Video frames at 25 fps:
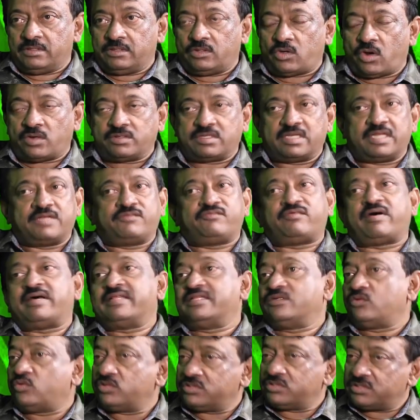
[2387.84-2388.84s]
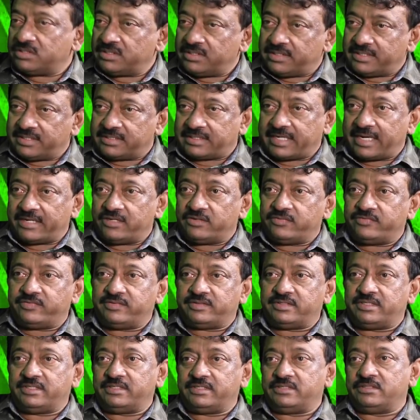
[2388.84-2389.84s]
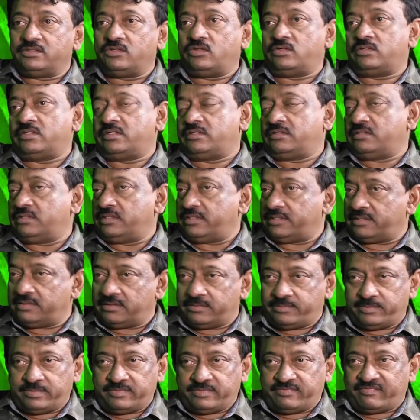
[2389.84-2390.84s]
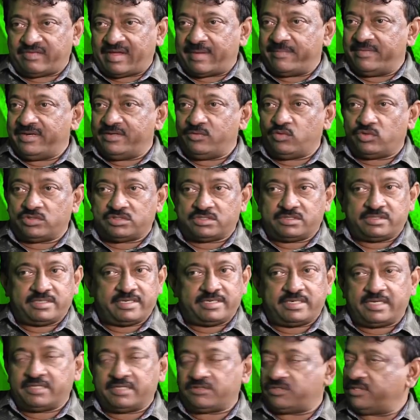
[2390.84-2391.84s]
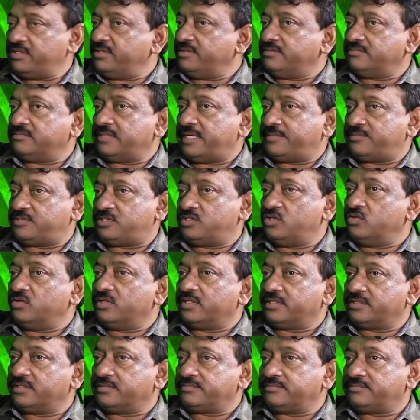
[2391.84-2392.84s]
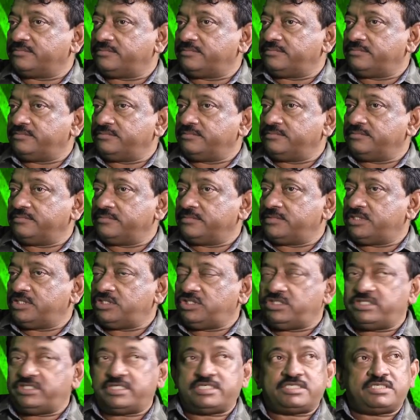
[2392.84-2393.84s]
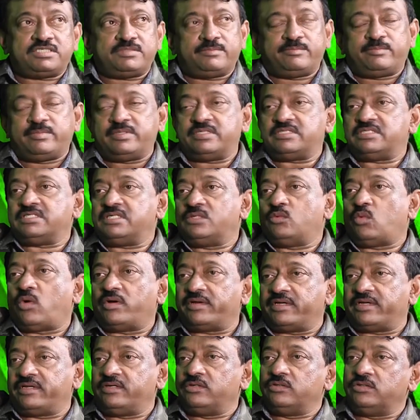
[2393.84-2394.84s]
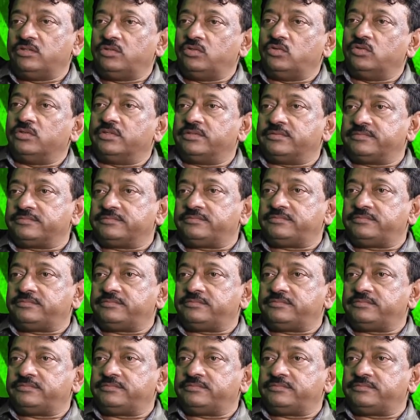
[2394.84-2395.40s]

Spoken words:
Not that her father was in that kind of a thing or her family was in that, nothing, absolutely. She is just a person walking on the road.